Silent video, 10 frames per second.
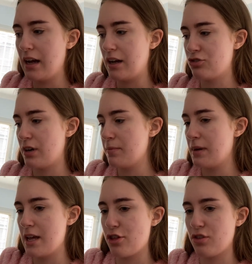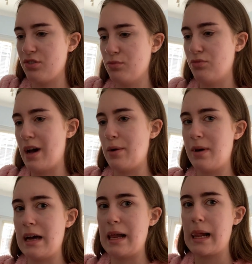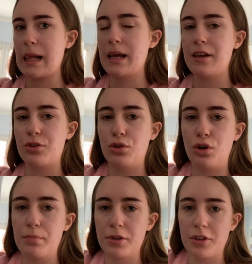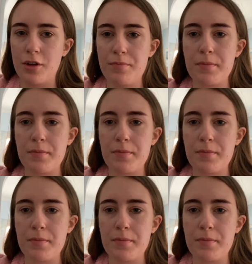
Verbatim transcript: I'll try and place this somewhere where you cannot open them.